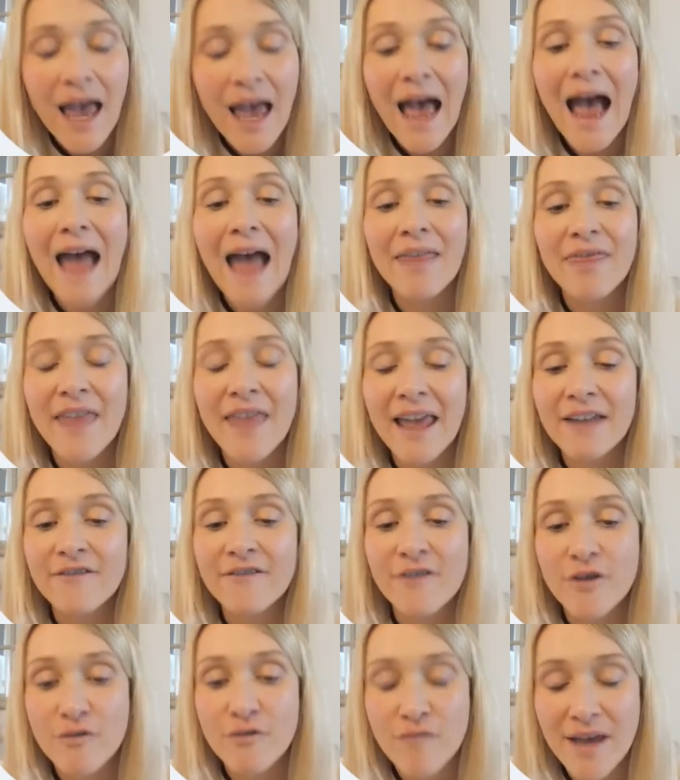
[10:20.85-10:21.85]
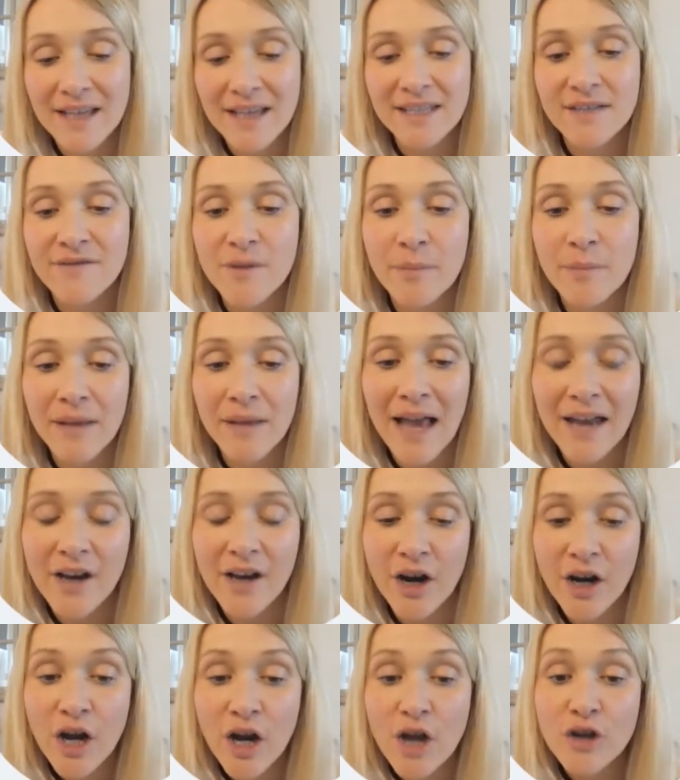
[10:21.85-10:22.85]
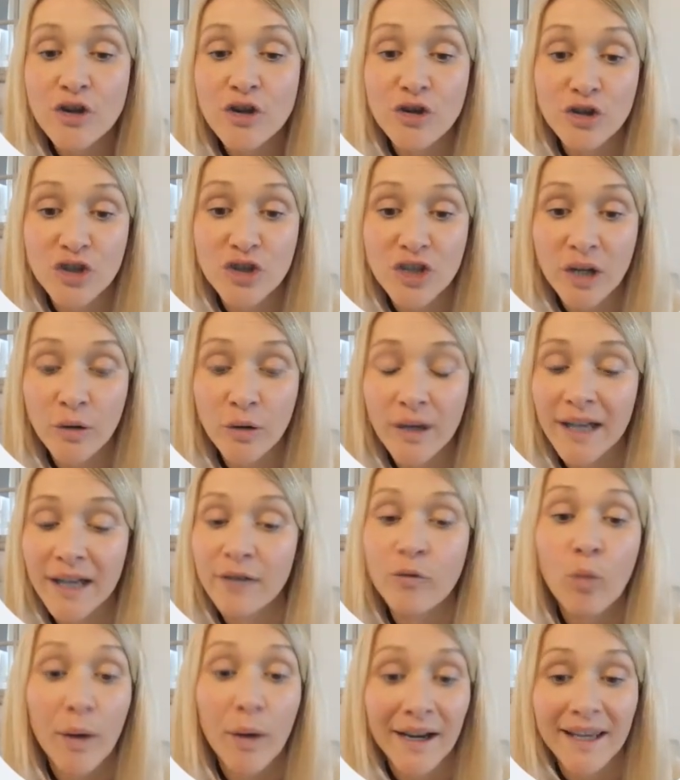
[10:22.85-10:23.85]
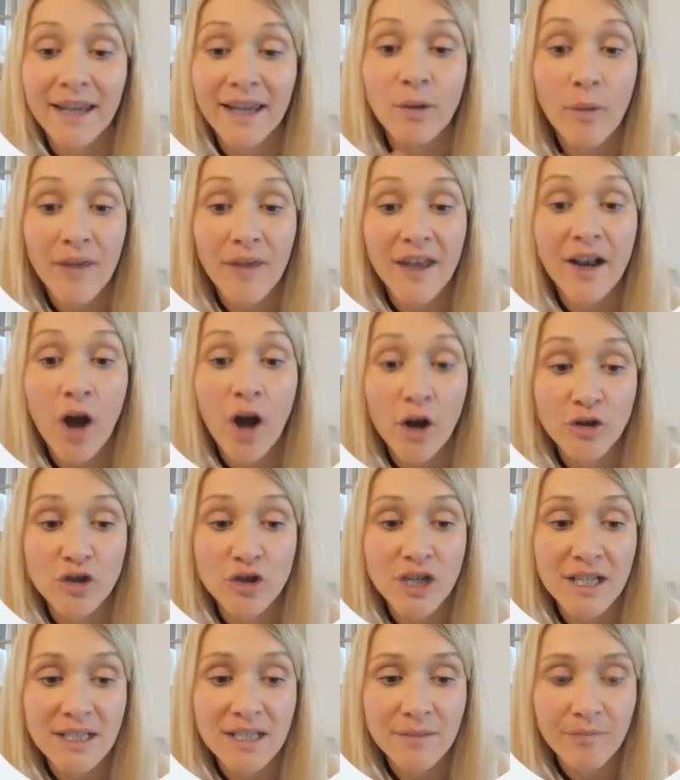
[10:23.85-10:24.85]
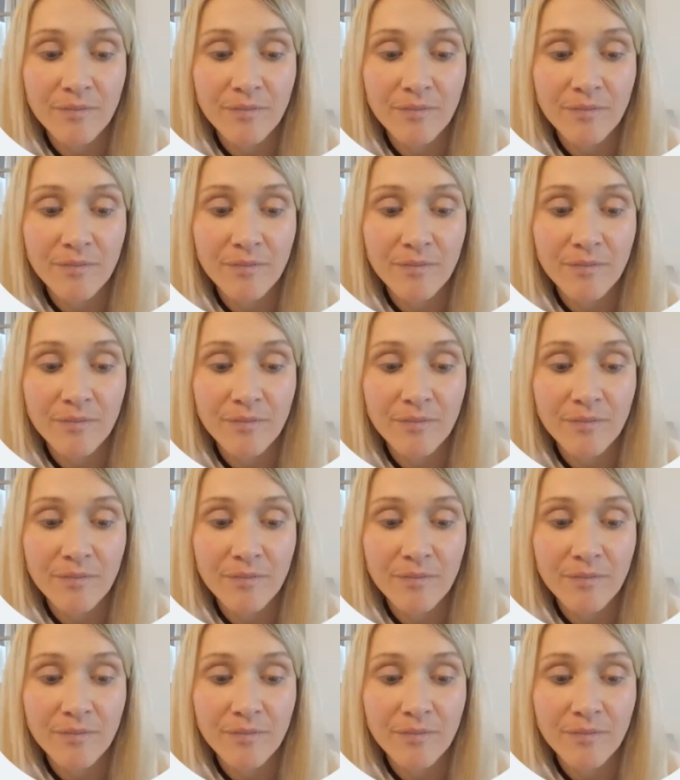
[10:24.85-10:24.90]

and then for the rest of the planner, you're still kind of working within 100.